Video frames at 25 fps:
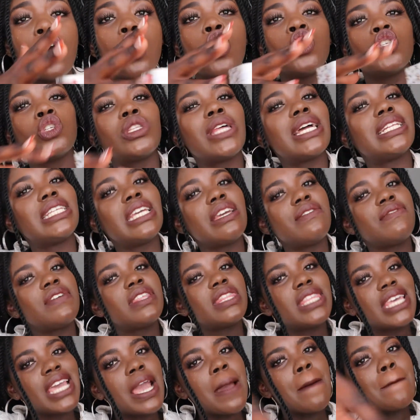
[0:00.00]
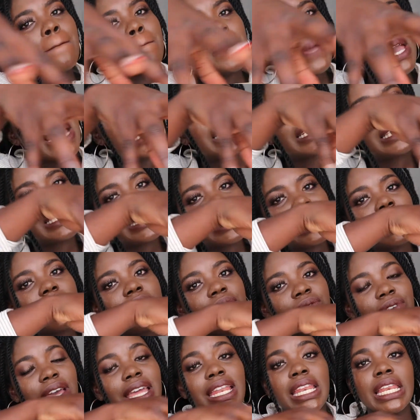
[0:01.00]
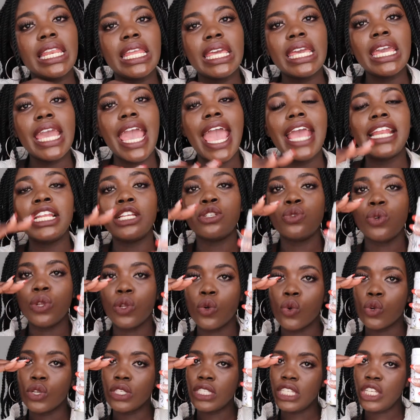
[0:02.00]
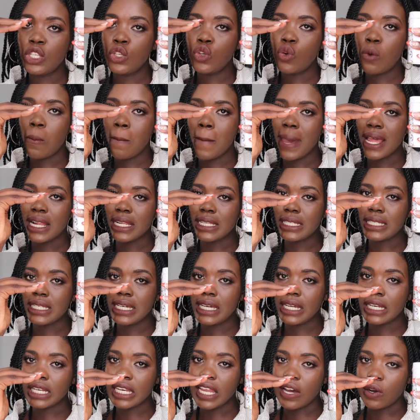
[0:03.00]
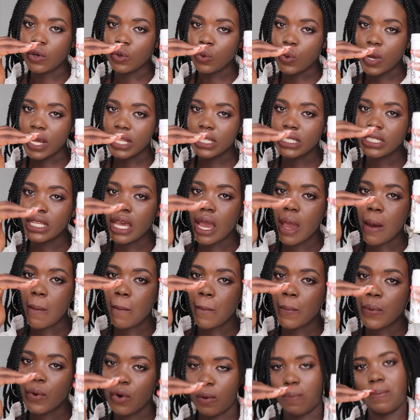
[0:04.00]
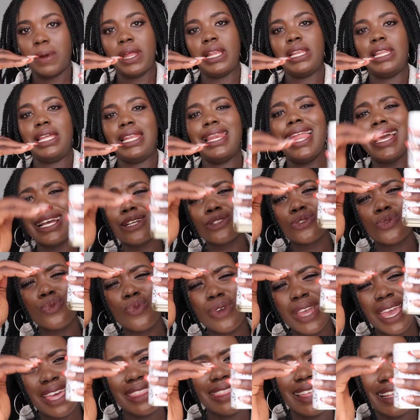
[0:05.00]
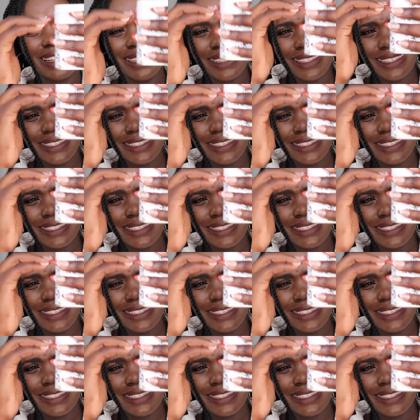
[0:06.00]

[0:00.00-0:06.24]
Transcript: so that everything melts evenly, and it will continue melting downwards properly, like together,